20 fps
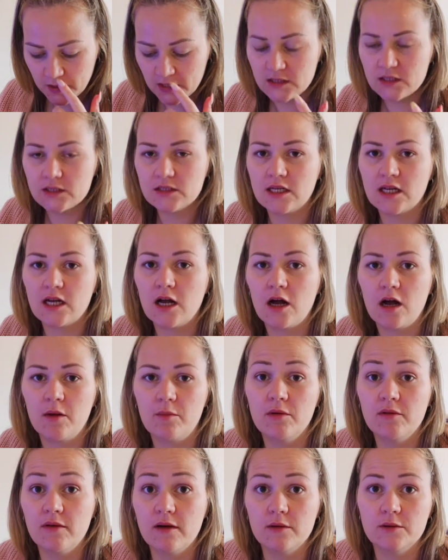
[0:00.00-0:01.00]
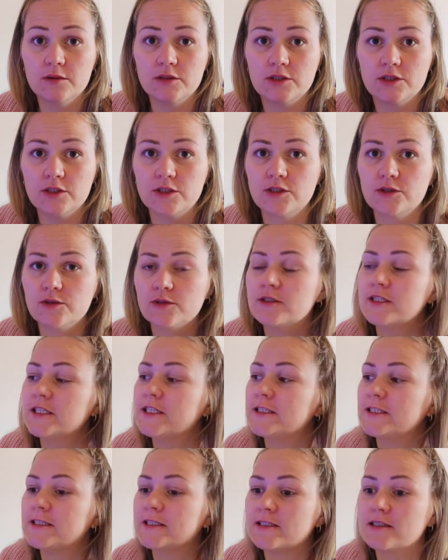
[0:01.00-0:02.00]
it does take a couple of hours to do a
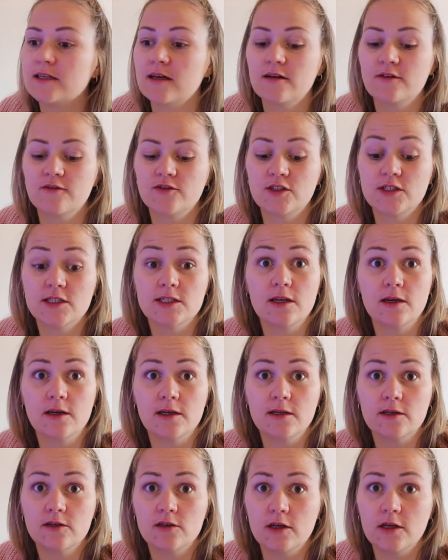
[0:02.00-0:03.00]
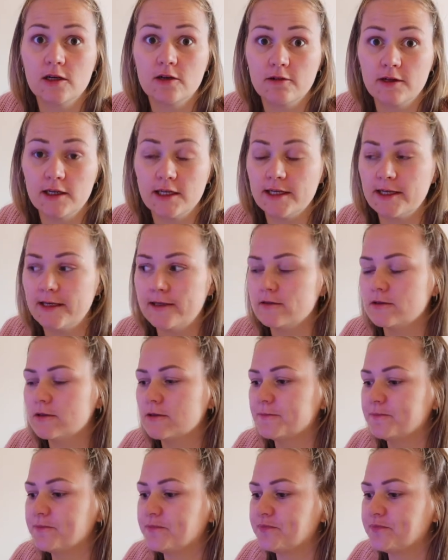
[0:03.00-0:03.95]
decent set of design acrylic nails.